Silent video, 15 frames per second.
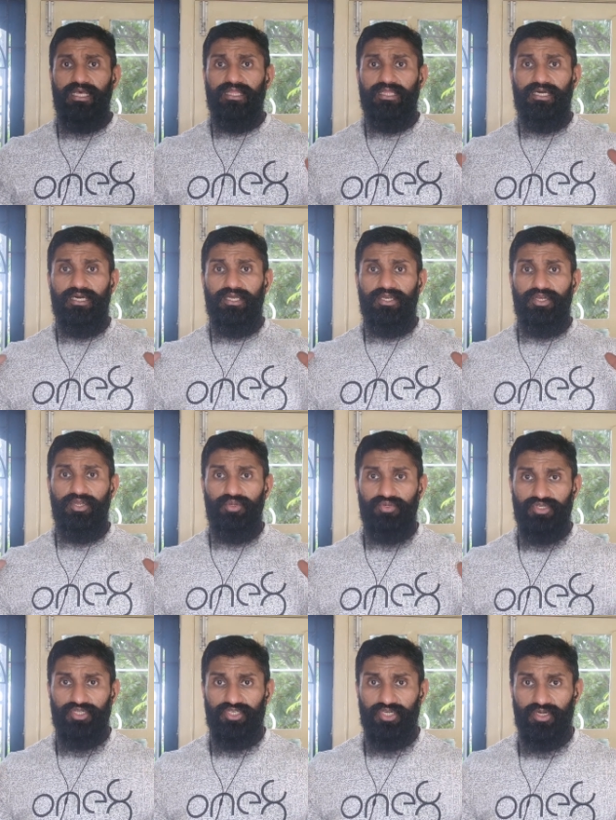the
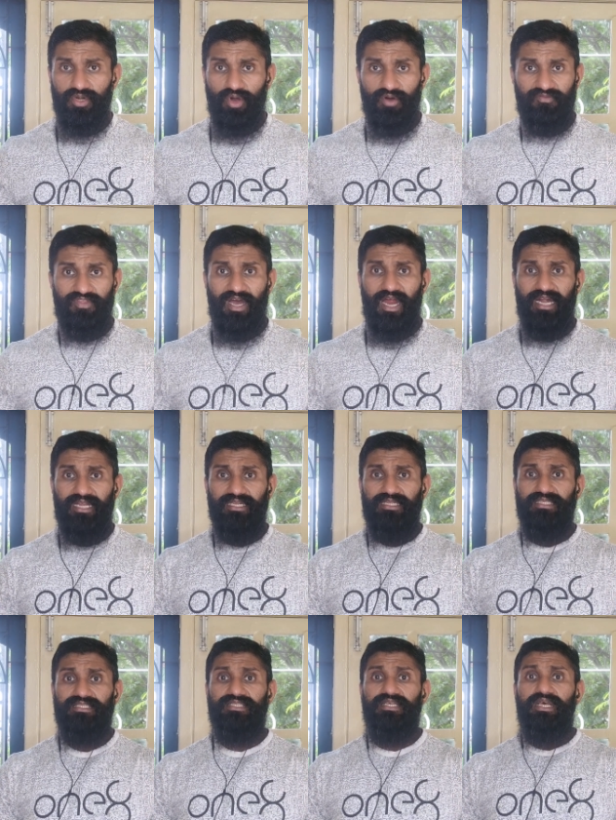nutrition of the
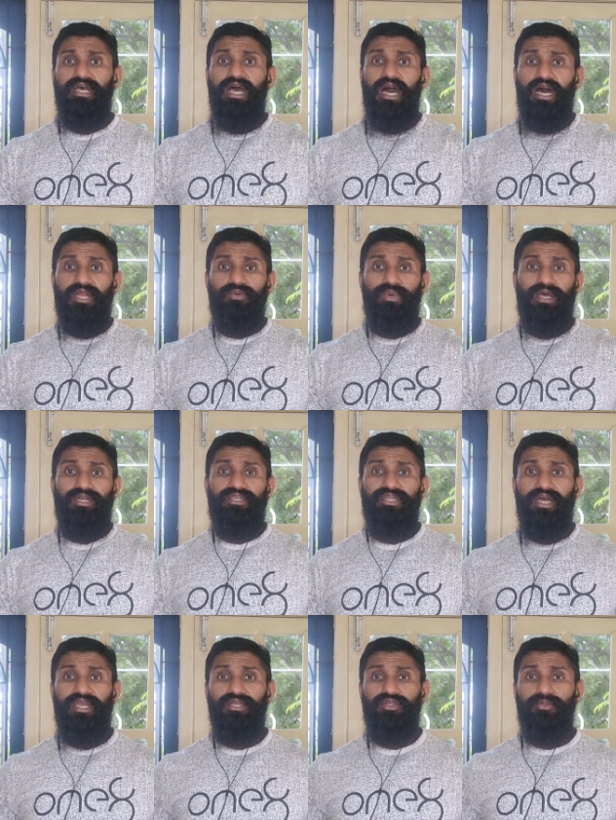adults and were
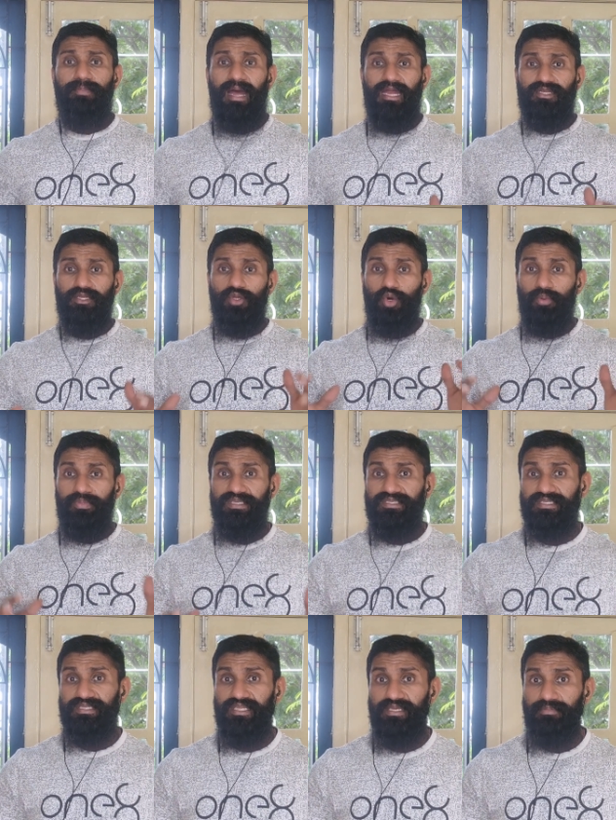trying to battle
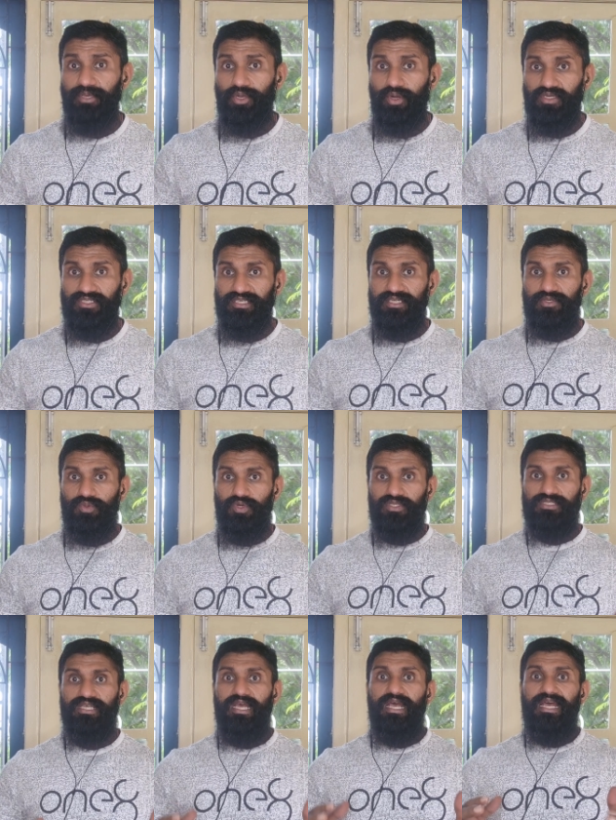obesity because it
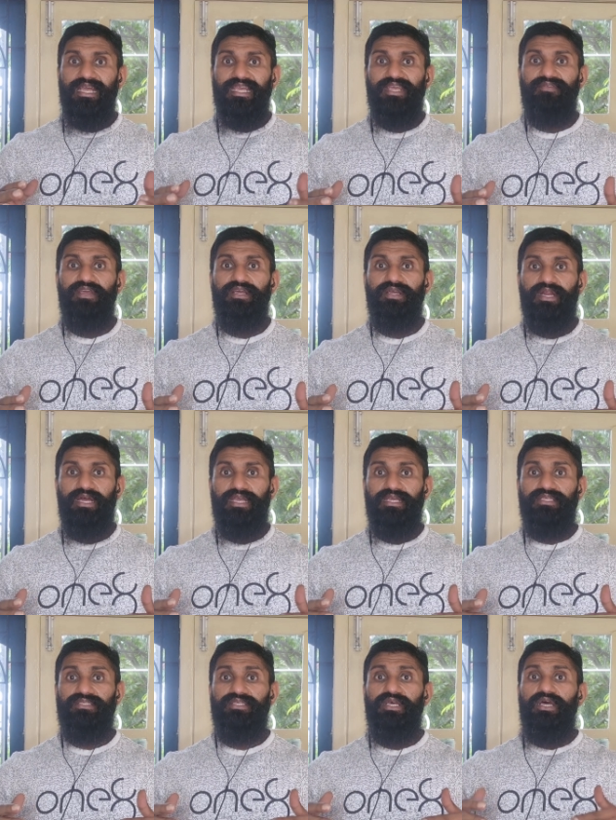was giving
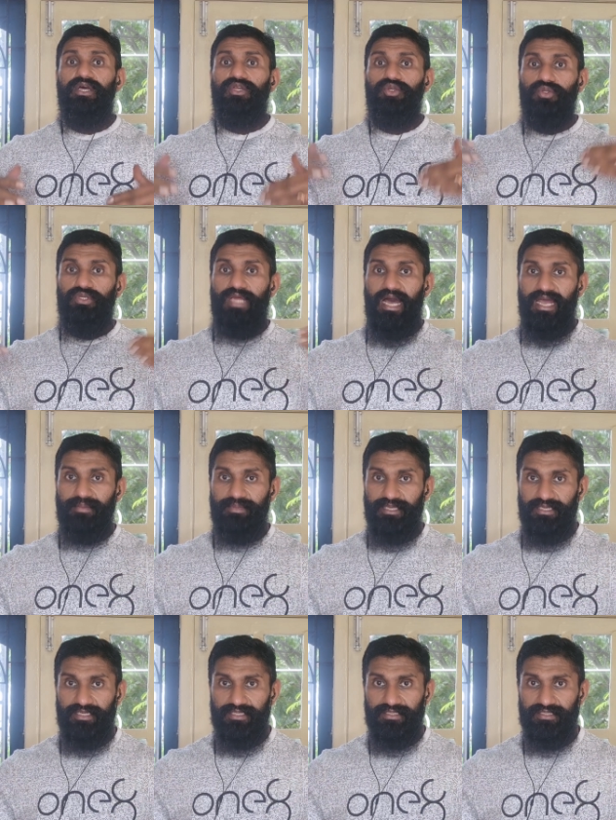rise to
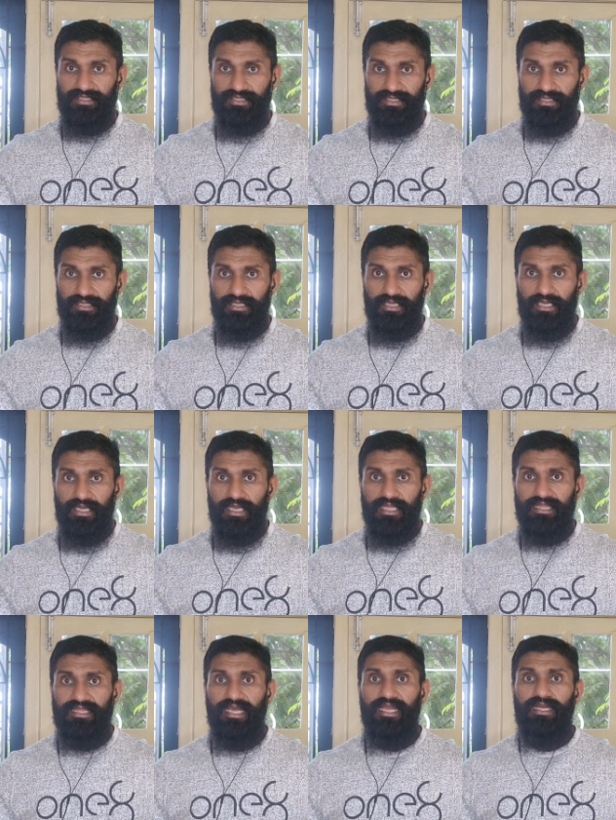diabetes.
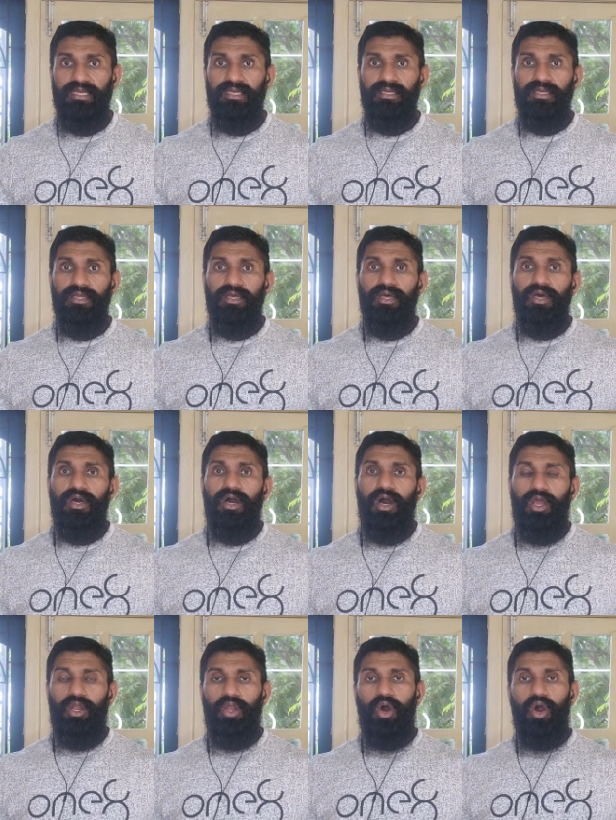Then,
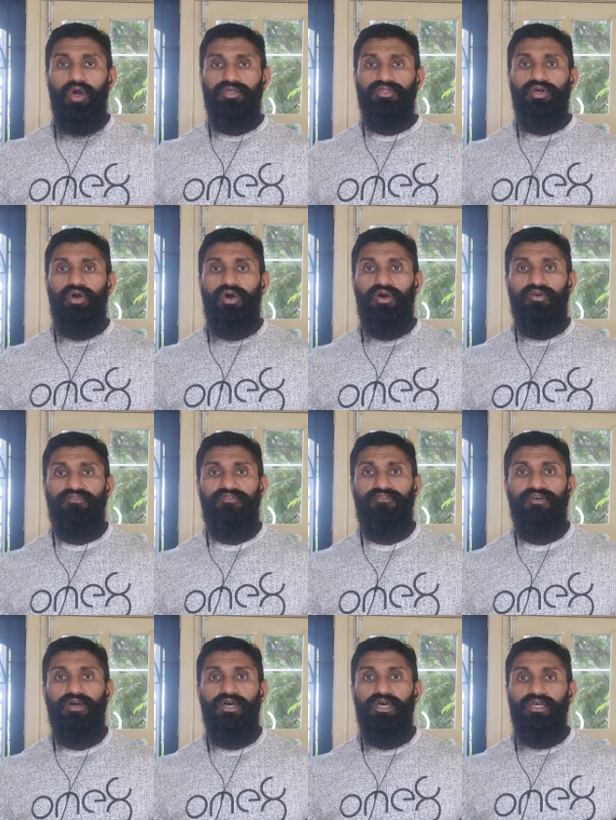a lot of
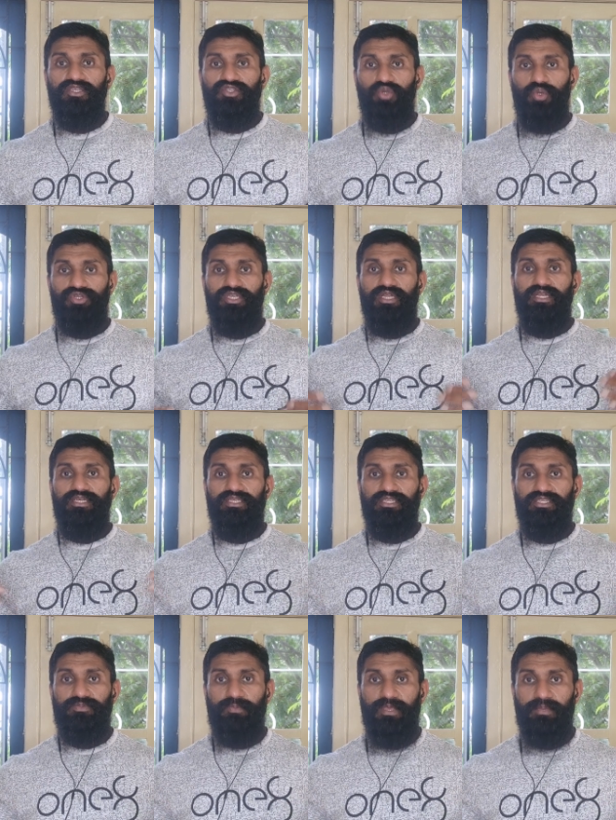social
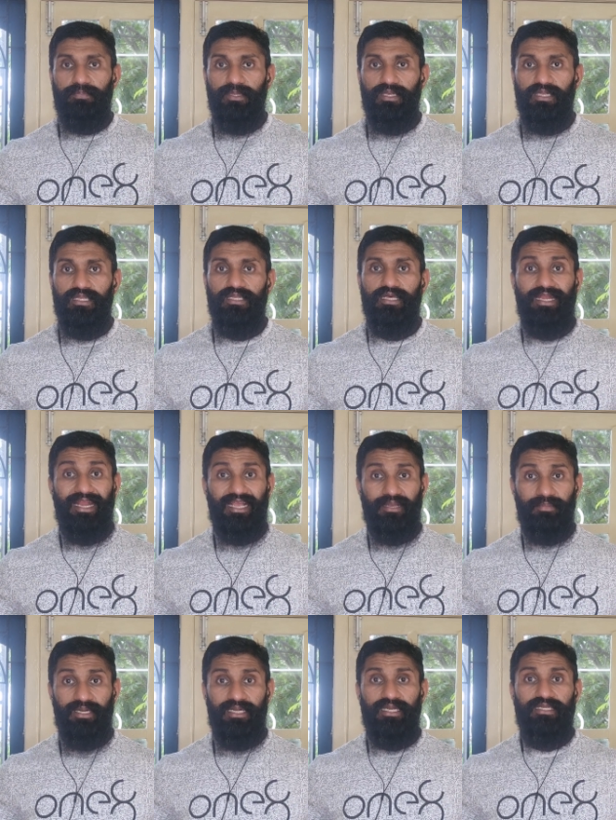interest people
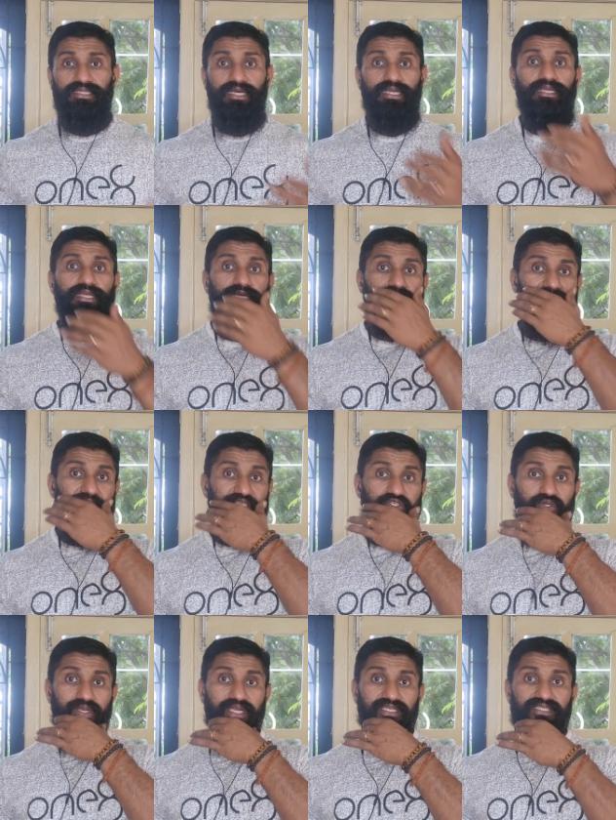recommended that it has
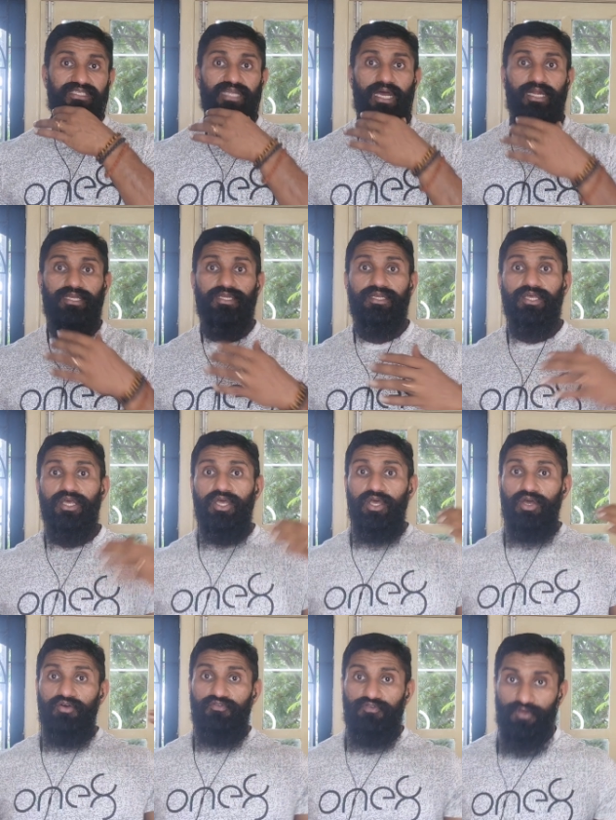to get started
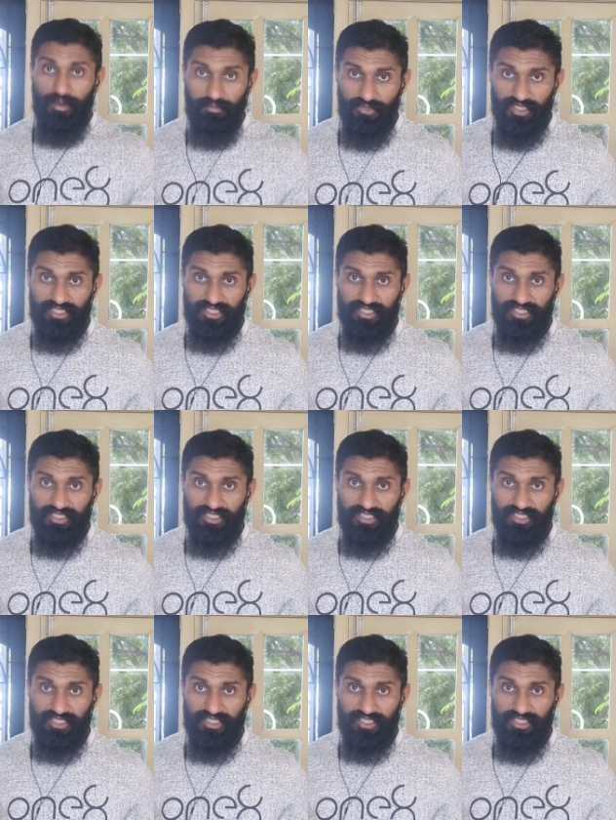from the